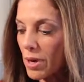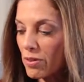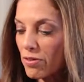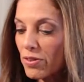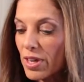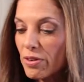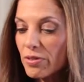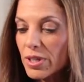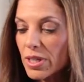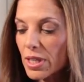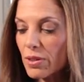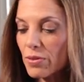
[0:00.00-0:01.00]
my
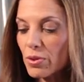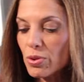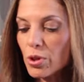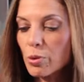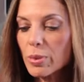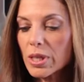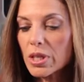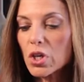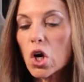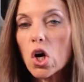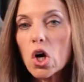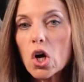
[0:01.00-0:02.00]
favorite, if you know me
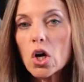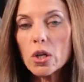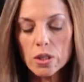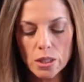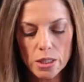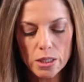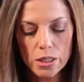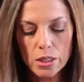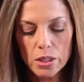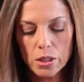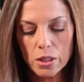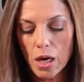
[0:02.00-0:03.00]
at all,
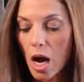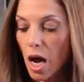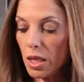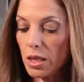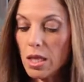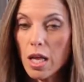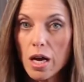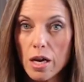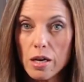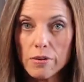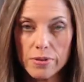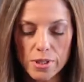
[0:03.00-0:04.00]
I
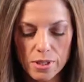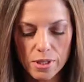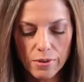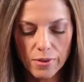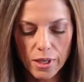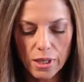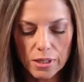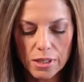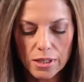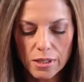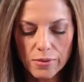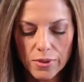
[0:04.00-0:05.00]
love stevia.
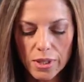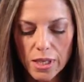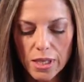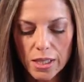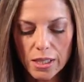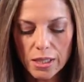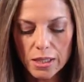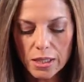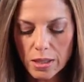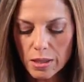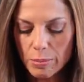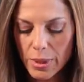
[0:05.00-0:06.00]
Stevia
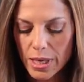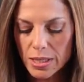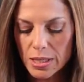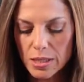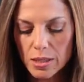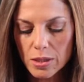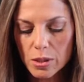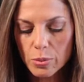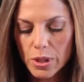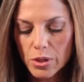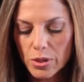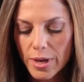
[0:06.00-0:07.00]
is the best
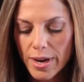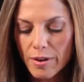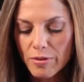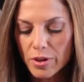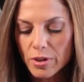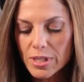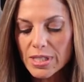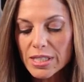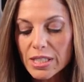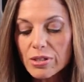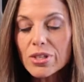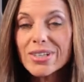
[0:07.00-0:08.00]
sweetener ever.
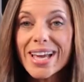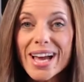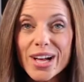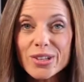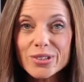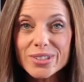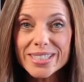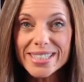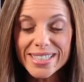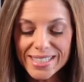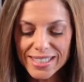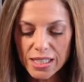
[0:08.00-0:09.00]
0
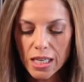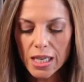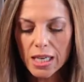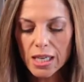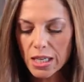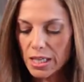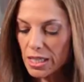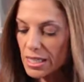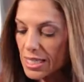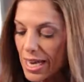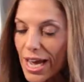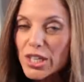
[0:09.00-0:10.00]
calories,
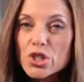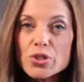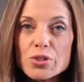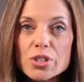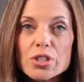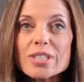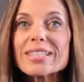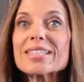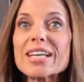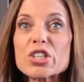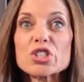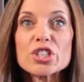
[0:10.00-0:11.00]
it's natural,
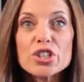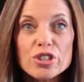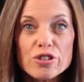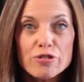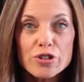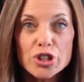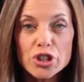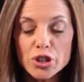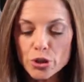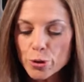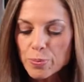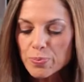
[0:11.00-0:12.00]
it's actually good for
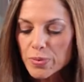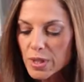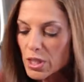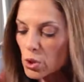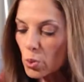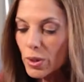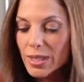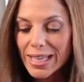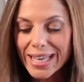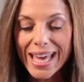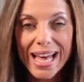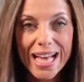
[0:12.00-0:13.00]
you. This
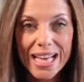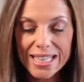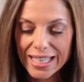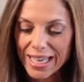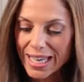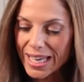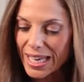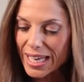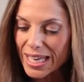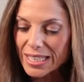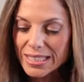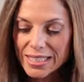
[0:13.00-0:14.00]
one, Cal,
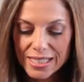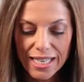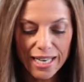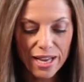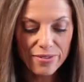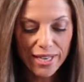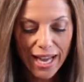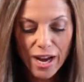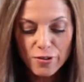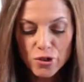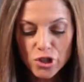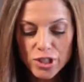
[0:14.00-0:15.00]
K-A-L, does not have an
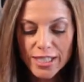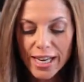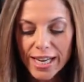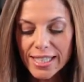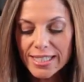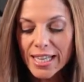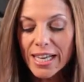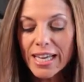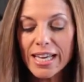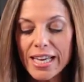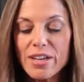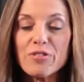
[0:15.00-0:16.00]
aftertaste.
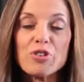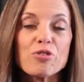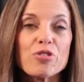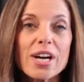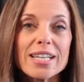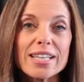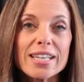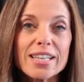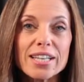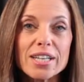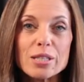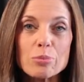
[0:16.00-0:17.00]
If you find anything on